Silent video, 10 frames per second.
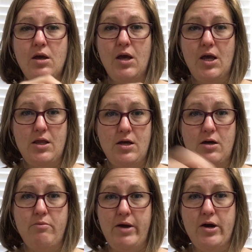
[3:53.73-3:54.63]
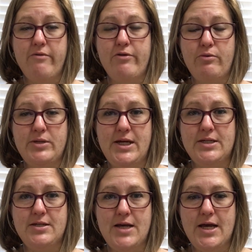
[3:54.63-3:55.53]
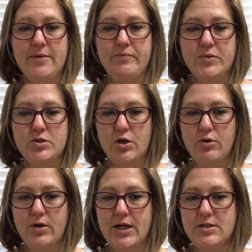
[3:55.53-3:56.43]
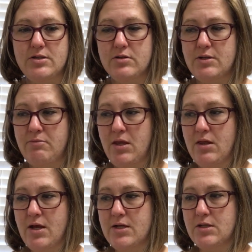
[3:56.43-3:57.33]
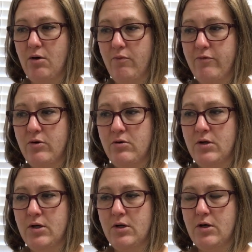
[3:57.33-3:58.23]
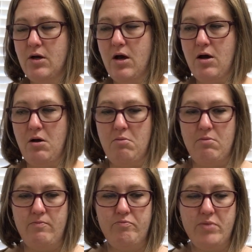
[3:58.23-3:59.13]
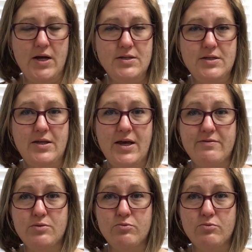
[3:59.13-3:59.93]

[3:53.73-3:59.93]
and then compare it from day to day. So it's still something that is helpful, but they have some